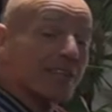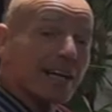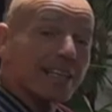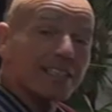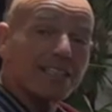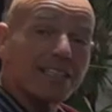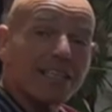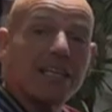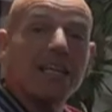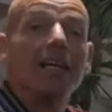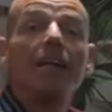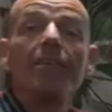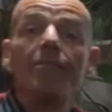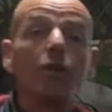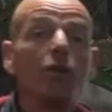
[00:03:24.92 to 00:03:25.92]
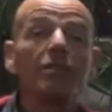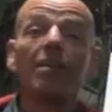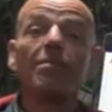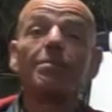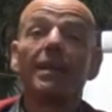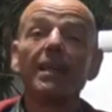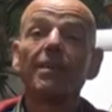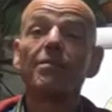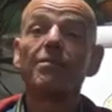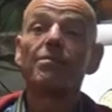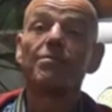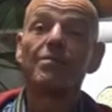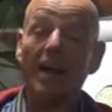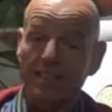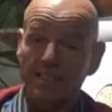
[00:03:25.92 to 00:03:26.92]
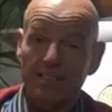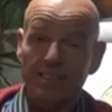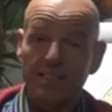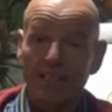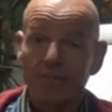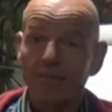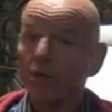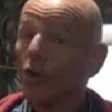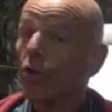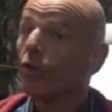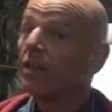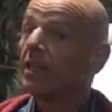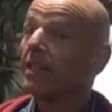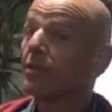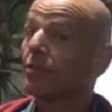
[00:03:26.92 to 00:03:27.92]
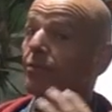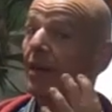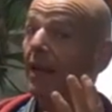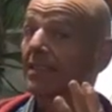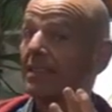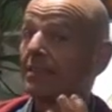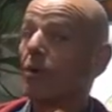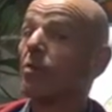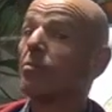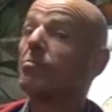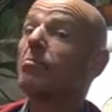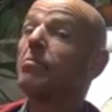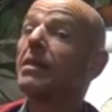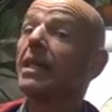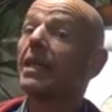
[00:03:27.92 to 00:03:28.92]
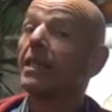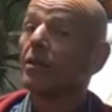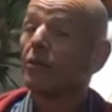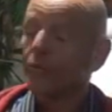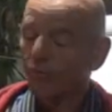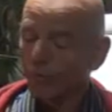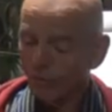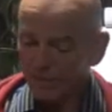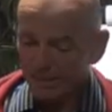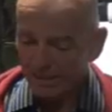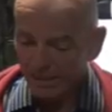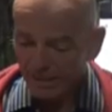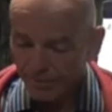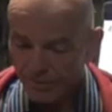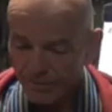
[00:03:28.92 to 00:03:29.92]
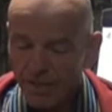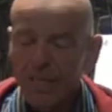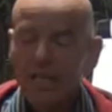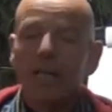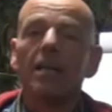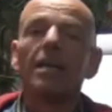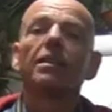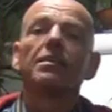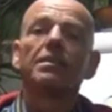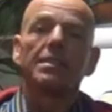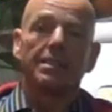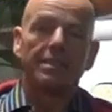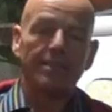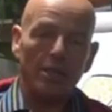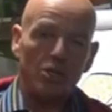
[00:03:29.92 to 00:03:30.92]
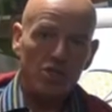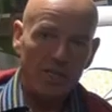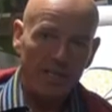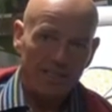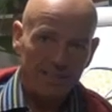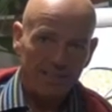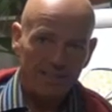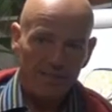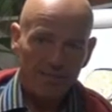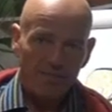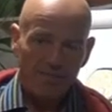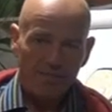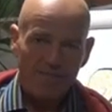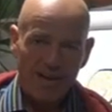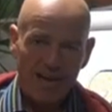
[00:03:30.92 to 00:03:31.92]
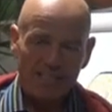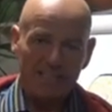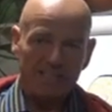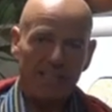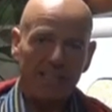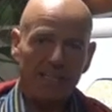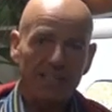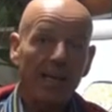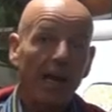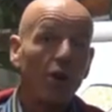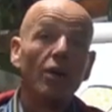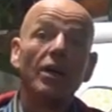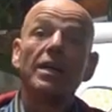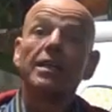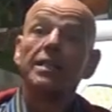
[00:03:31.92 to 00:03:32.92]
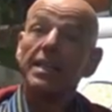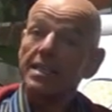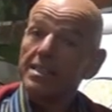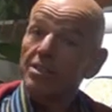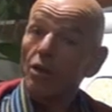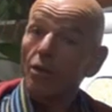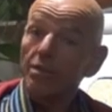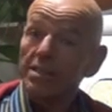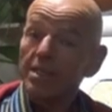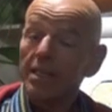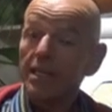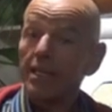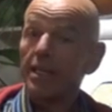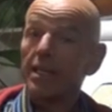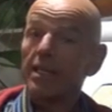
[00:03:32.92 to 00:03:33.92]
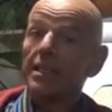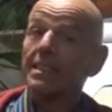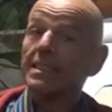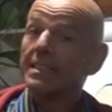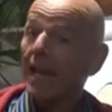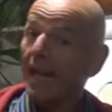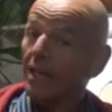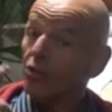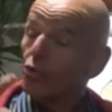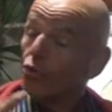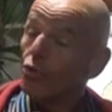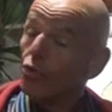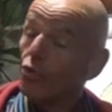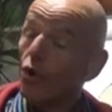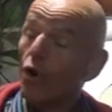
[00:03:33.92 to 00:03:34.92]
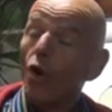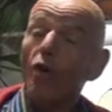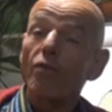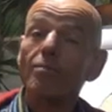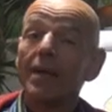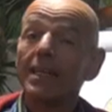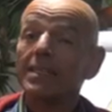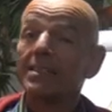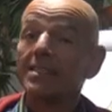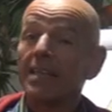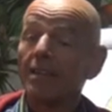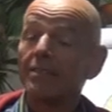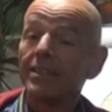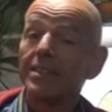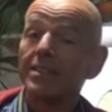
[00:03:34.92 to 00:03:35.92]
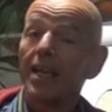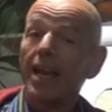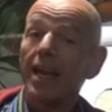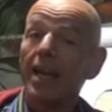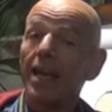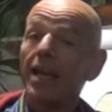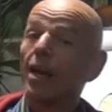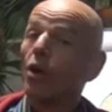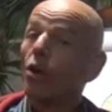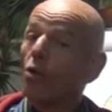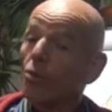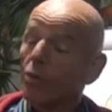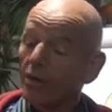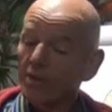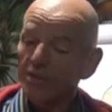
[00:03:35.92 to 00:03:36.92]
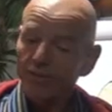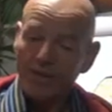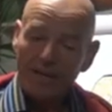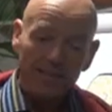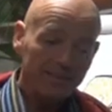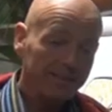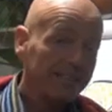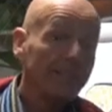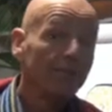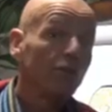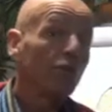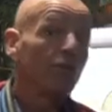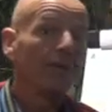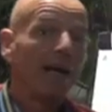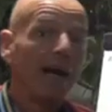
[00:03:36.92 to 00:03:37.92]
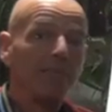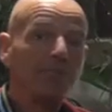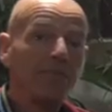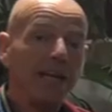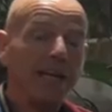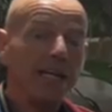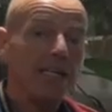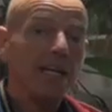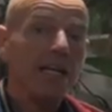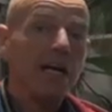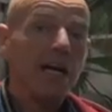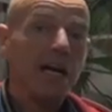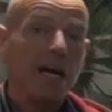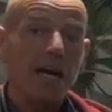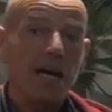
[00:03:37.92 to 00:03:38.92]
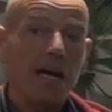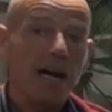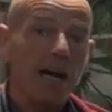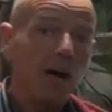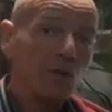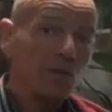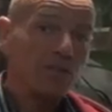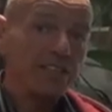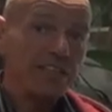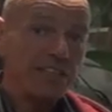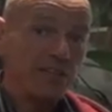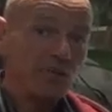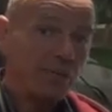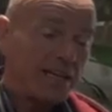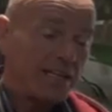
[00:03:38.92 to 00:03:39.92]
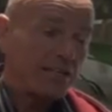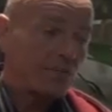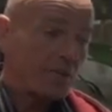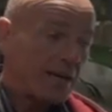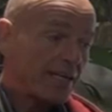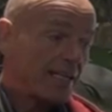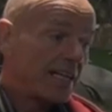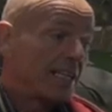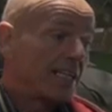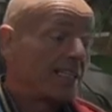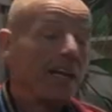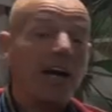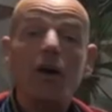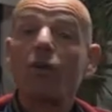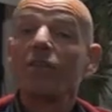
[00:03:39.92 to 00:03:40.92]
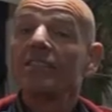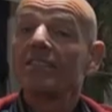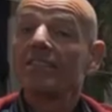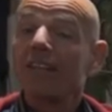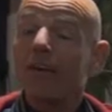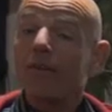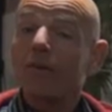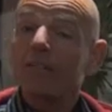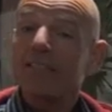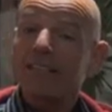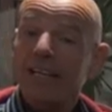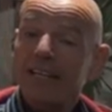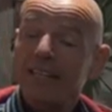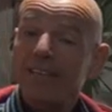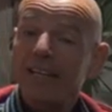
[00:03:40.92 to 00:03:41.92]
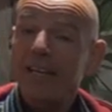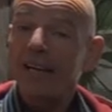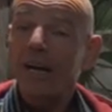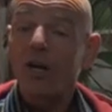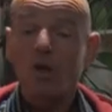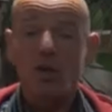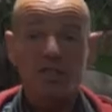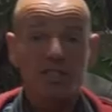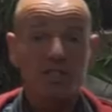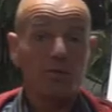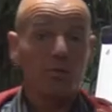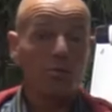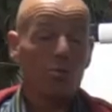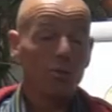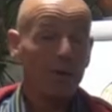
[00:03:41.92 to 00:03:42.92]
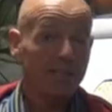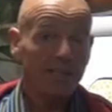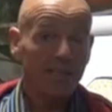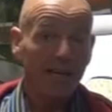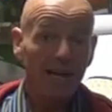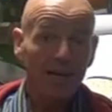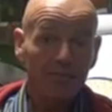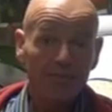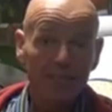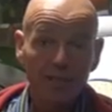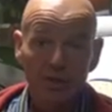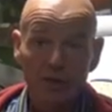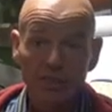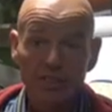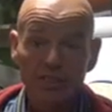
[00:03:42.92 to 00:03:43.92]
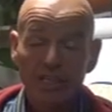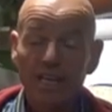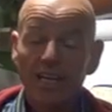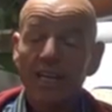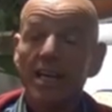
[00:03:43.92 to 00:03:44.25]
nicely, we don't give many fucks here. We only give fucks about meaningful stuff, such as fasting. Now, this is obviously day two of my 7-day water fast. I'll give you a quick update how things went, right? Now, on the second day, I lost 1.5 kilos.